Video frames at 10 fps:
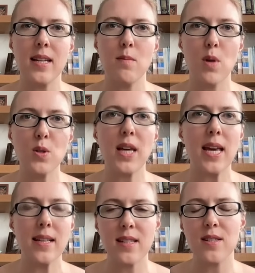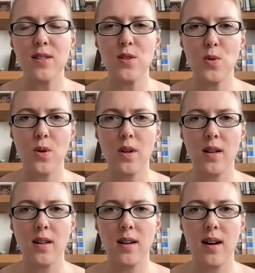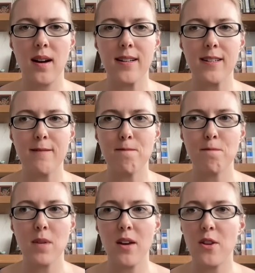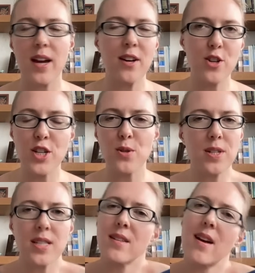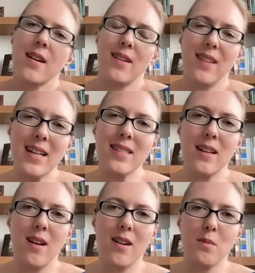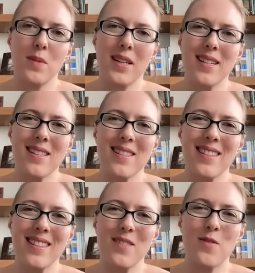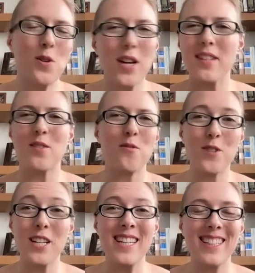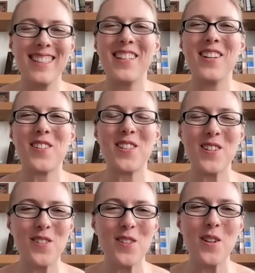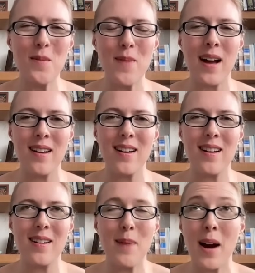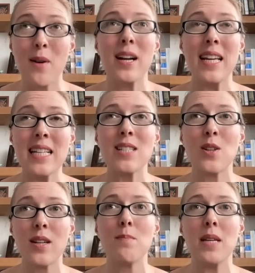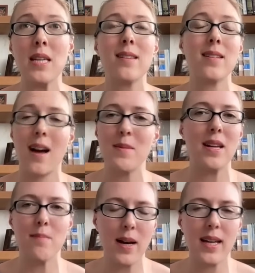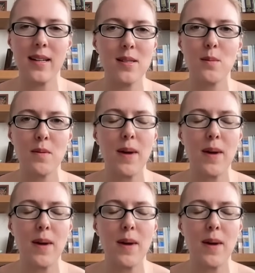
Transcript: In most cases, your other energy source is not going to last that long because photons are free, so solar power is going to be the dominant mechanism of